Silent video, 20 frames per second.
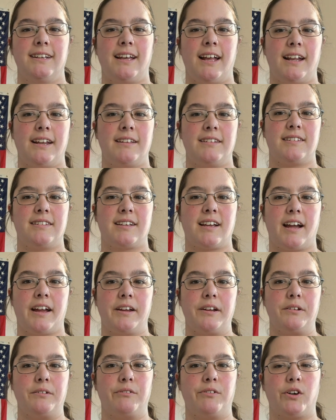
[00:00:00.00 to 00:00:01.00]
and
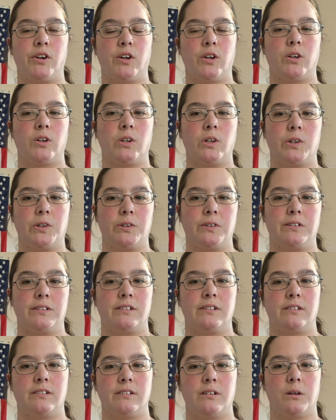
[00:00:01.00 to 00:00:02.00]
kind of her
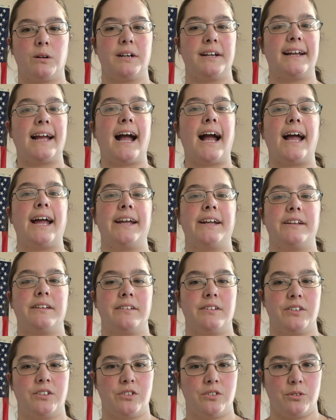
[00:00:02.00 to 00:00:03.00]
guide,
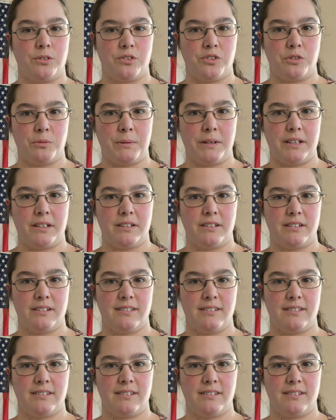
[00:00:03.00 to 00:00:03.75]
so to speak,